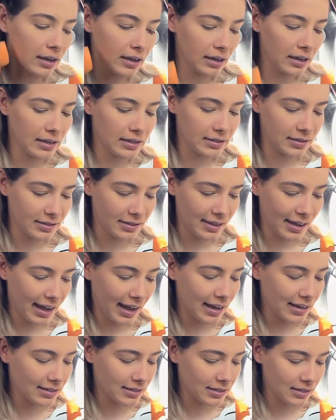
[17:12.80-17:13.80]
is
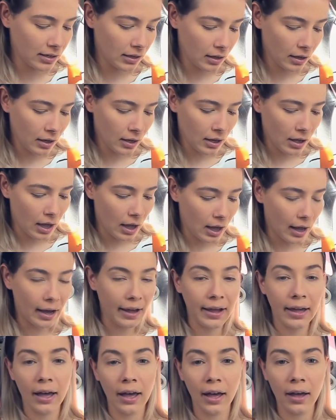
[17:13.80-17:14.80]
that I
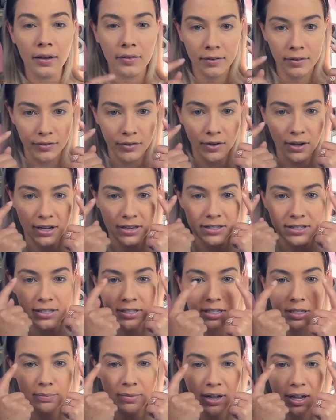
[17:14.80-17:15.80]
have, if you guys can
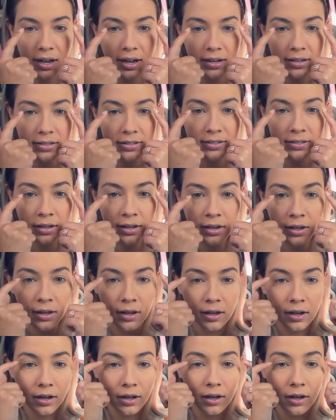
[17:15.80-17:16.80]
see my eyes,
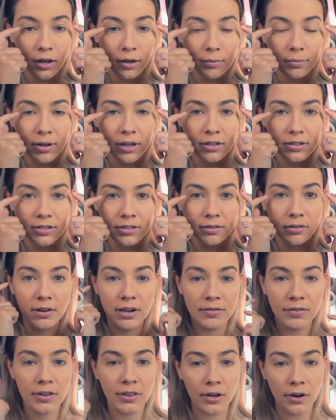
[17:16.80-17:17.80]
so
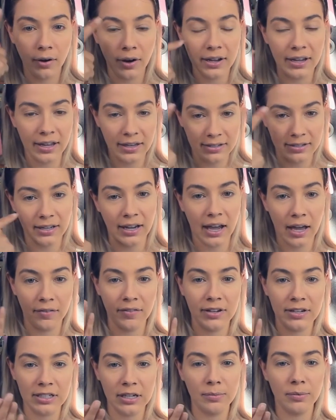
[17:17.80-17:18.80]
even though, yes, I have
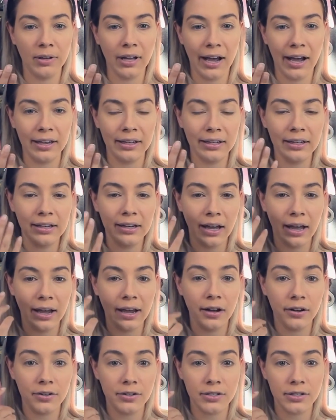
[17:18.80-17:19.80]
a double eyelid, I
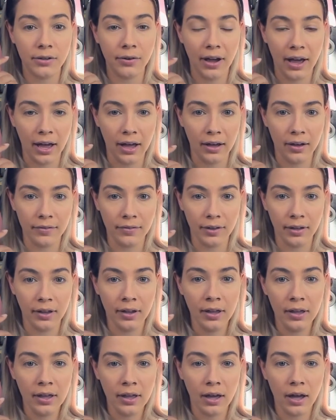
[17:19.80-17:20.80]
also have
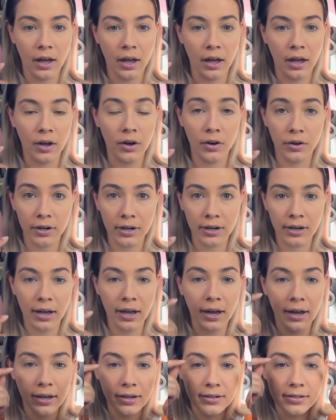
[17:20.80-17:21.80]
hooded
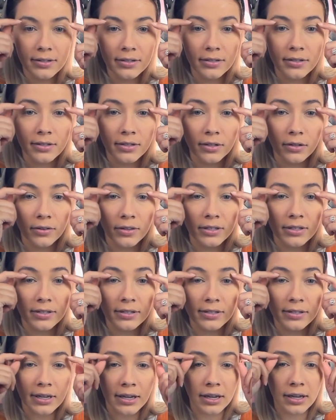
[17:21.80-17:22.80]
eyes, so the
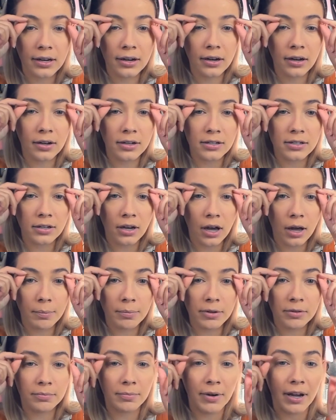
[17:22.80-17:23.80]
skin on top
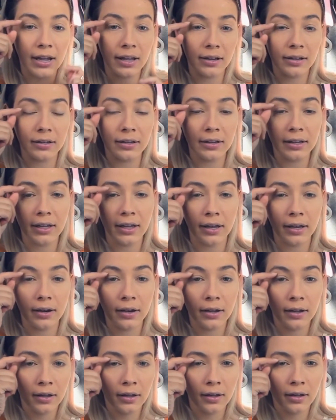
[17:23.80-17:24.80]
of my lid
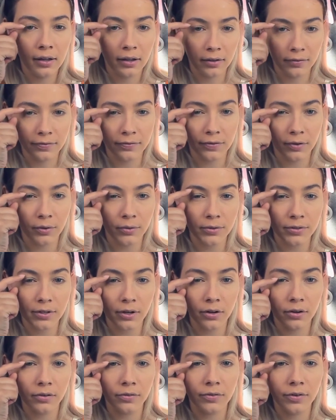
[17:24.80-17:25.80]
folds
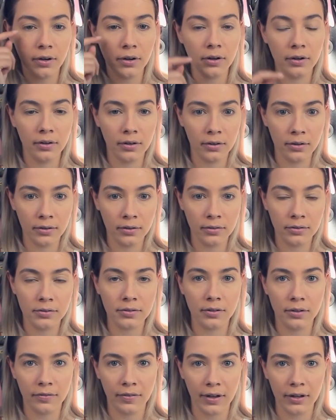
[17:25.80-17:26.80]
over,
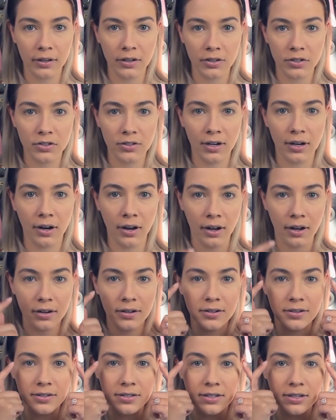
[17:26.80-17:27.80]
so if I look straight
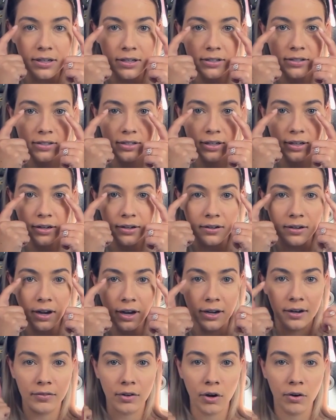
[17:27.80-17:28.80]
on, you see it's like
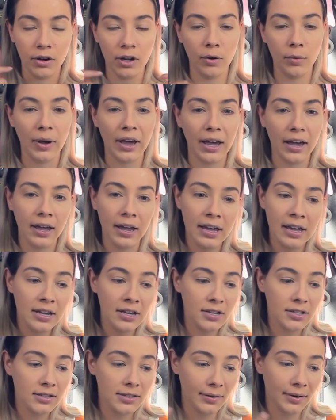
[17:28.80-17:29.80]
kind of going away.
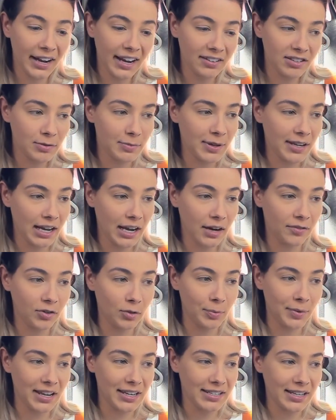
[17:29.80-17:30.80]
So I have to be careful
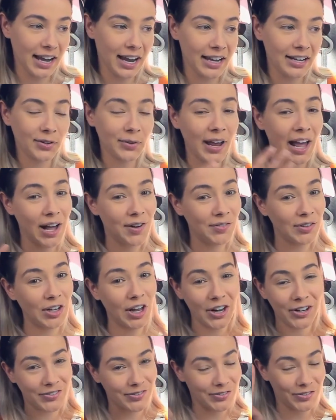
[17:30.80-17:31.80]
because I don't have a
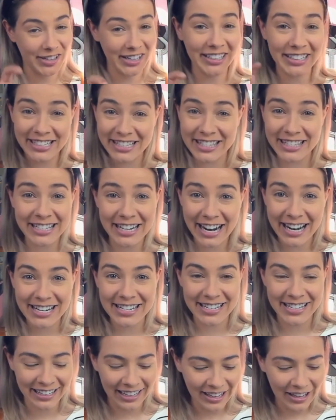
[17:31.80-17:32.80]
lot of real
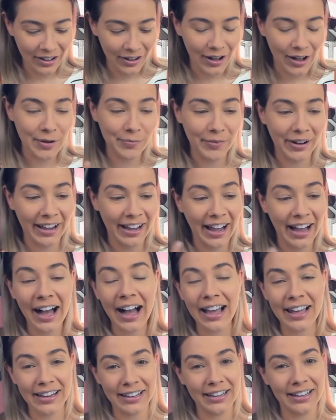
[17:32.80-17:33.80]
estate on my
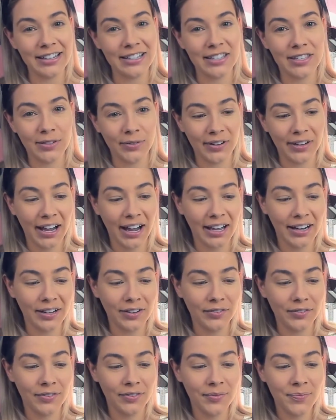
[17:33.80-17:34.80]
eyelid, so it kind
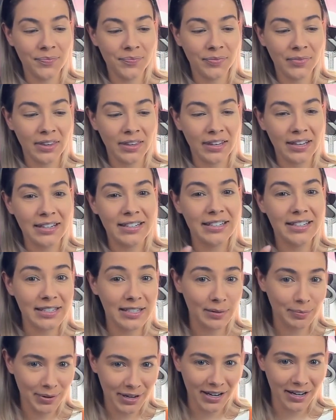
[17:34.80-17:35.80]
of
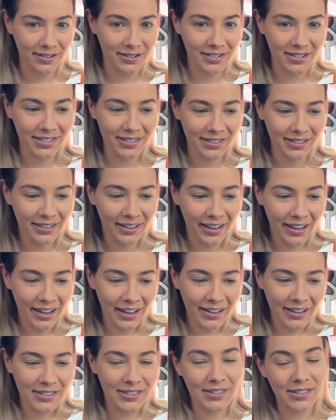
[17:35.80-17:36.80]
disappears.
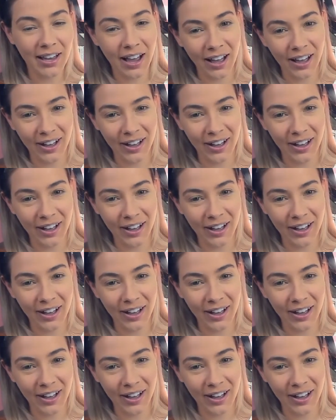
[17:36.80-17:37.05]
So